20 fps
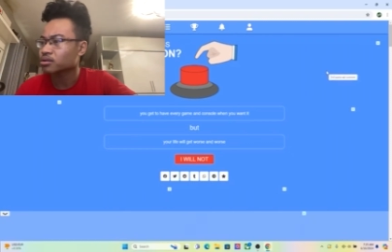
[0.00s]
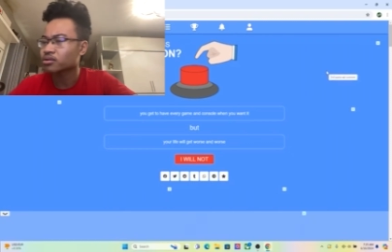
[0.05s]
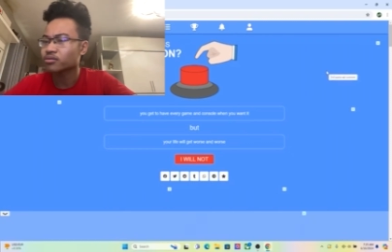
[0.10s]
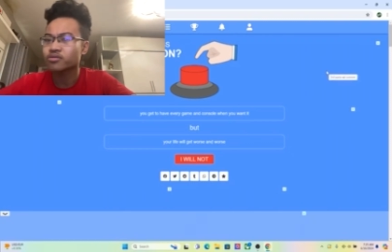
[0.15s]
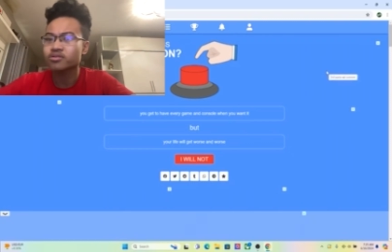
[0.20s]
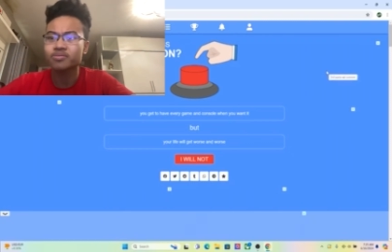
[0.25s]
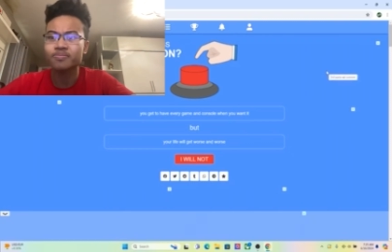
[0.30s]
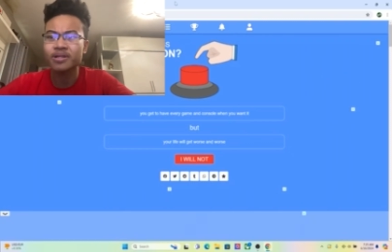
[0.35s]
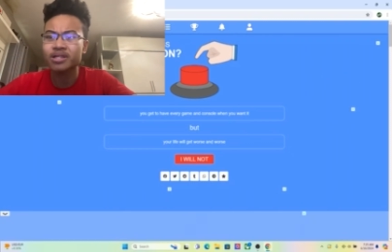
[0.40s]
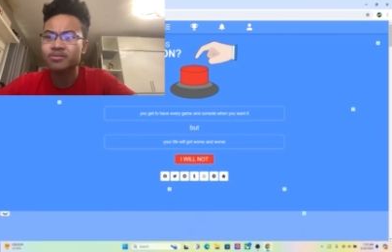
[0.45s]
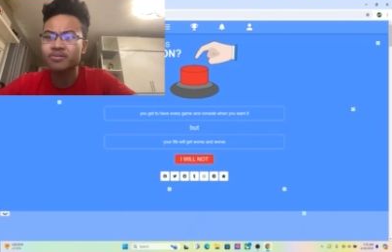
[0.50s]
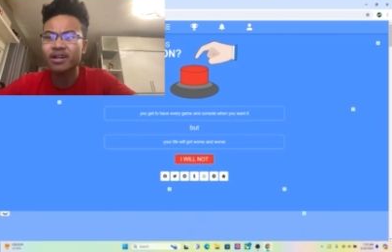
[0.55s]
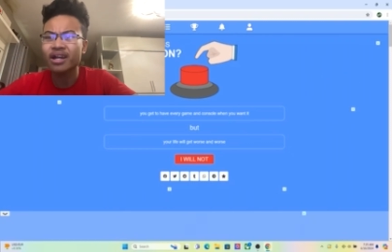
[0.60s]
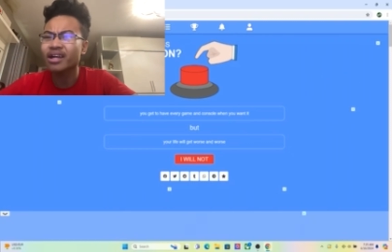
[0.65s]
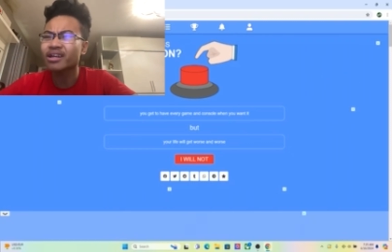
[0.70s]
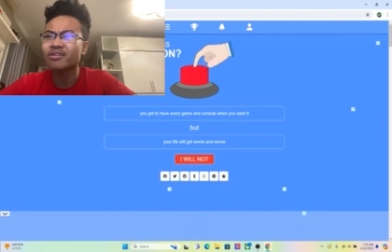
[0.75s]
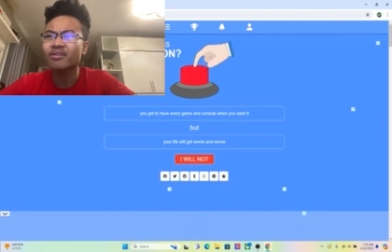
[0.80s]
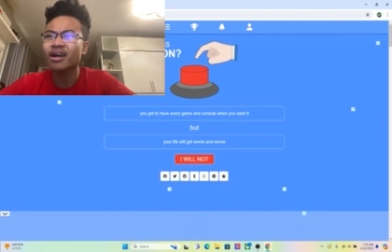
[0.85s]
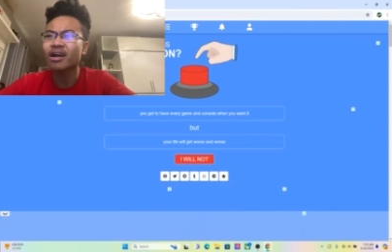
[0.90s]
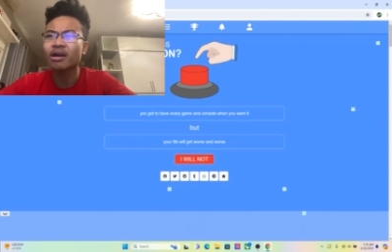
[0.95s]
Which place, man? I
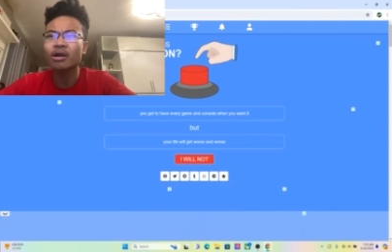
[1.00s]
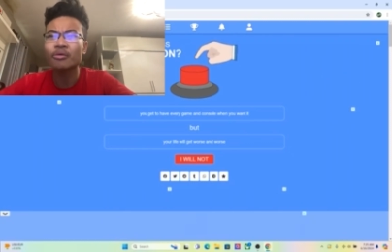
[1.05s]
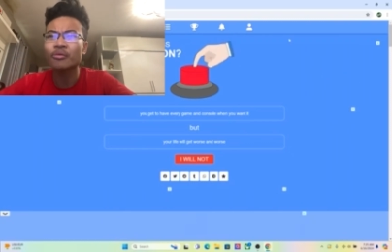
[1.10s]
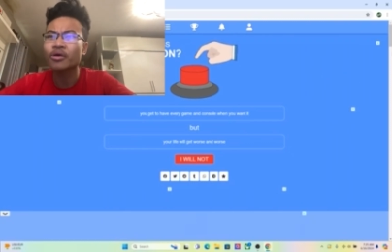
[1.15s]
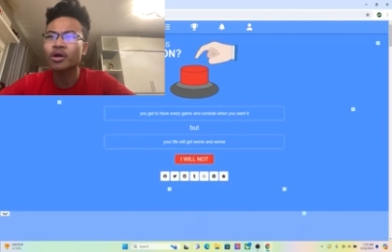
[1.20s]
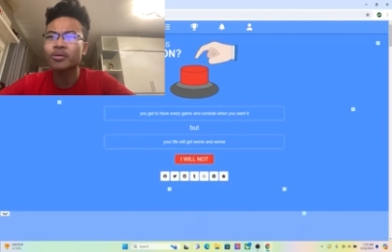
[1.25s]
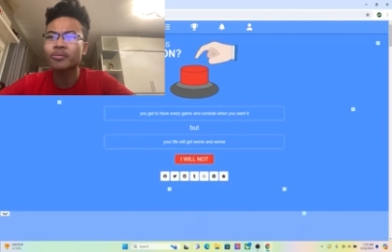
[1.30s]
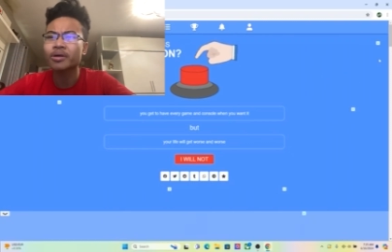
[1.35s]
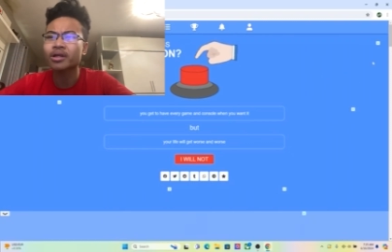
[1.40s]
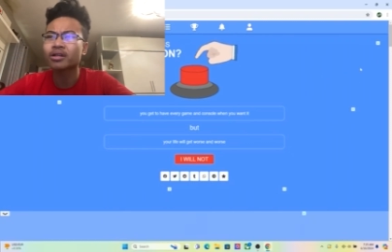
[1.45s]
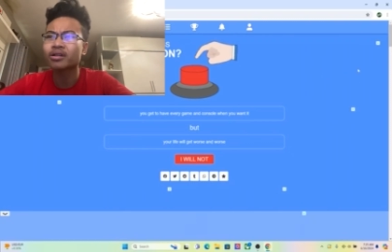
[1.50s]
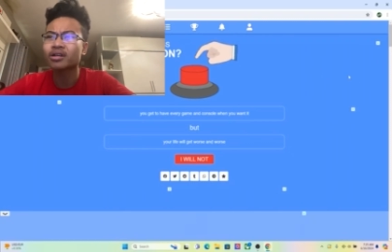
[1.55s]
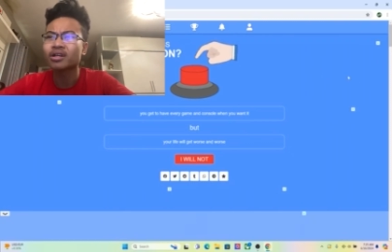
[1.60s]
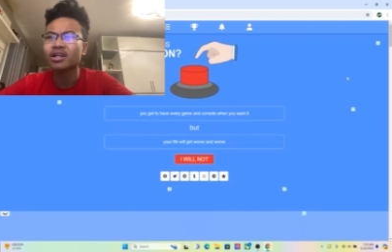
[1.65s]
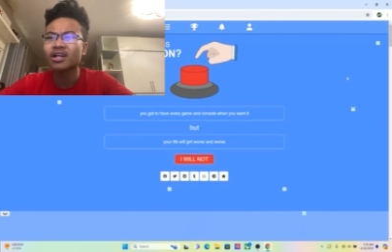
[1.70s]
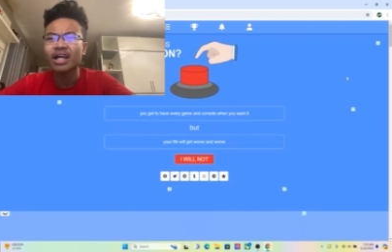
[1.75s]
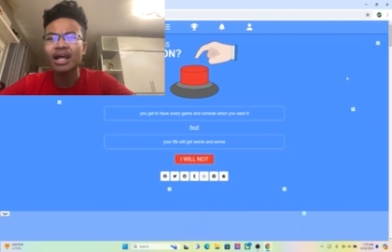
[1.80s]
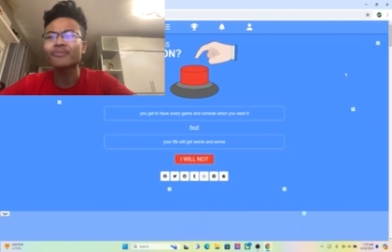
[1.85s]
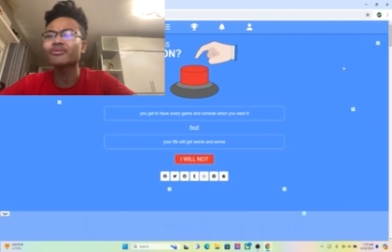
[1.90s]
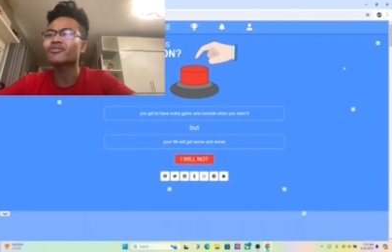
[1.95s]
don't know how I won, man.
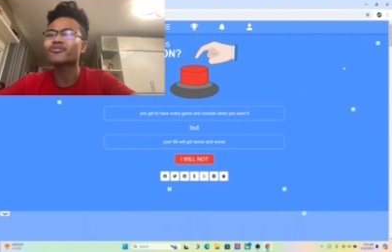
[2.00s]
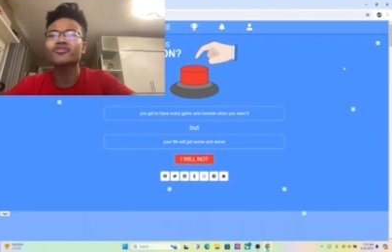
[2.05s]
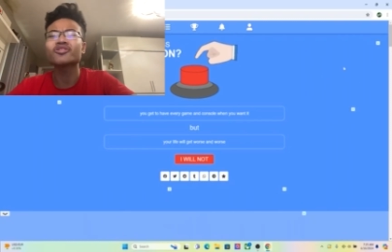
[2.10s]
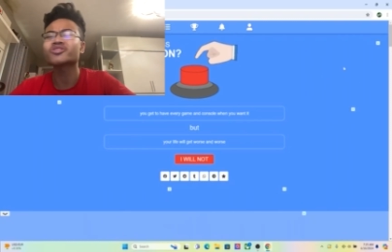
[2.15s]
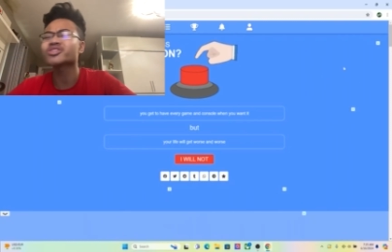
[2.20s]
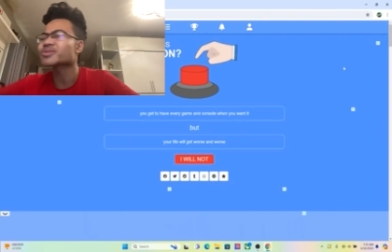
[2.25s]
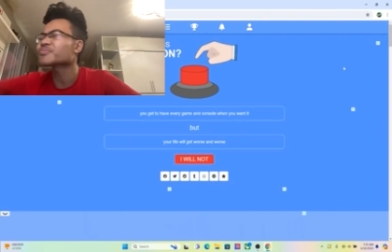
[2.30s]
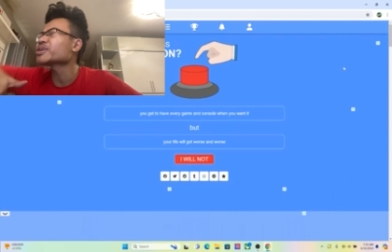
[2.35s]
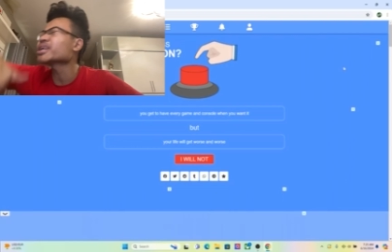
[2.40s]
I'm the first segment.